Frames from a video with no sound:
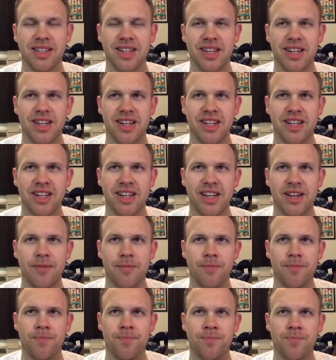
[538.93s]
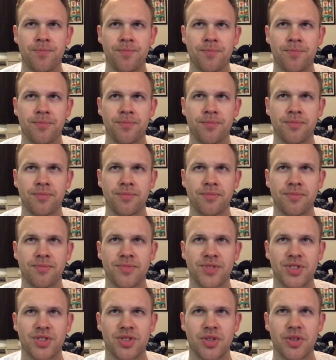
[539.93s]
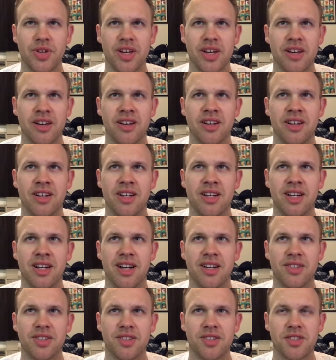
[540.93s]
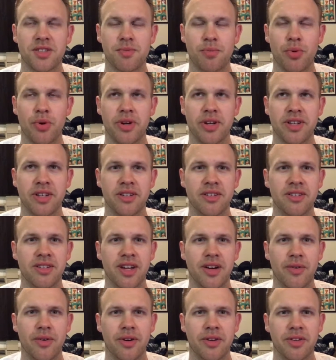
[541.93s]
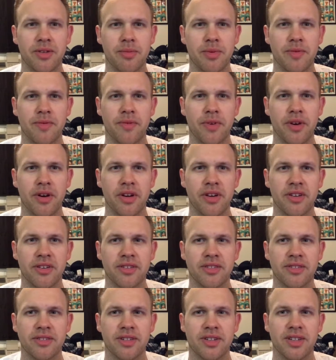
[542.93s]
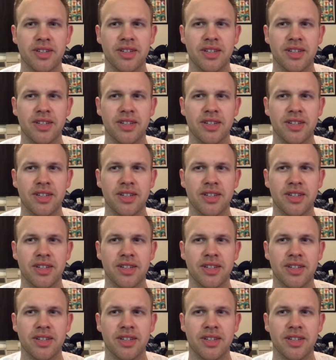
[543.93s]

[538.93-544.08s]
And so yeah, I was disappointed. I wanted it to be fun.